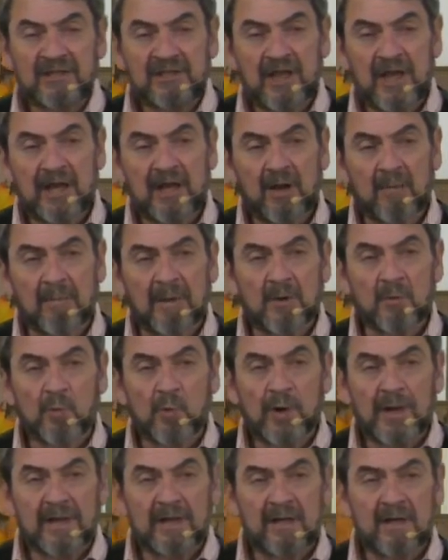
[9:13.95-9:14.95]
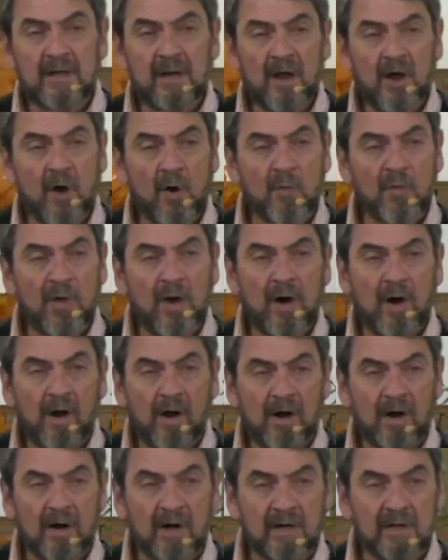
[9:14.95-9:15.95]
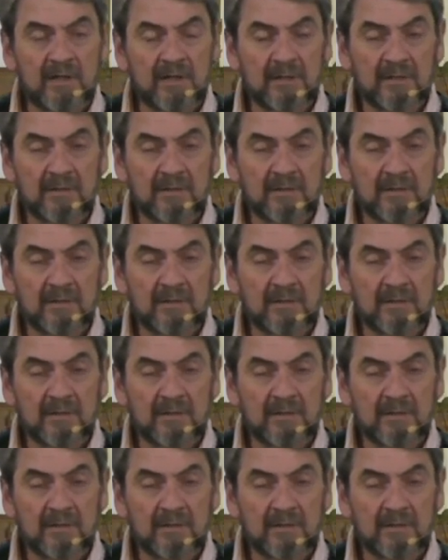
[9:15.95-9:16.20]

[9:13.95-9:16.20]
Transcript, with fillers: said it'll be written on the heart